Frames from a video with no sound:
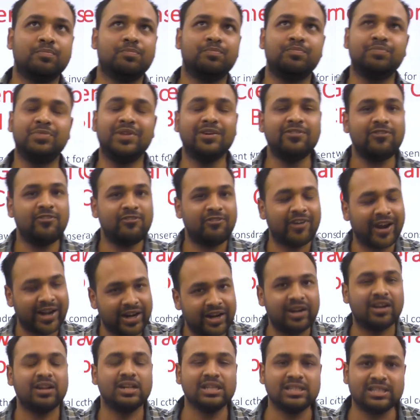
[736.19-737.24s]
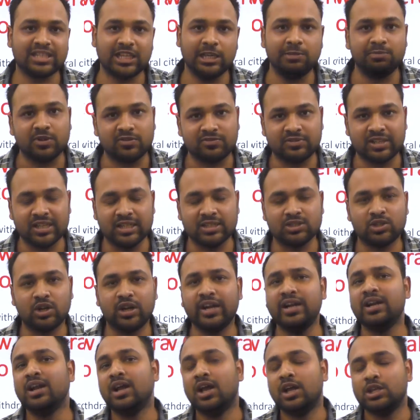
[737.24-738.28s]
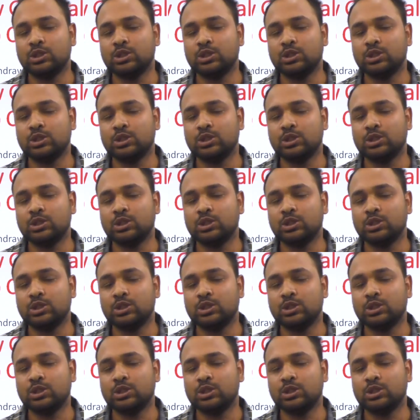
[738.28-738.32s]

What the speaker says: the federal scheme of things, all right?